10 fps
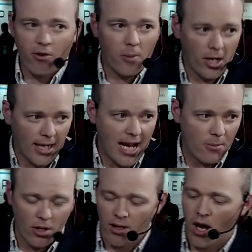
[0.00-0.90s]
our
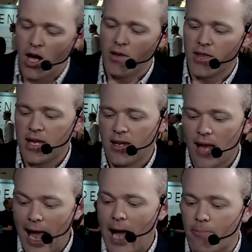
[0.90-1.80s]
camera on the
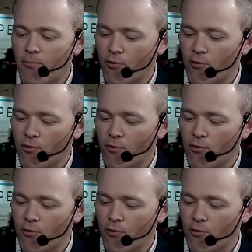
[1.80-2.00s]
app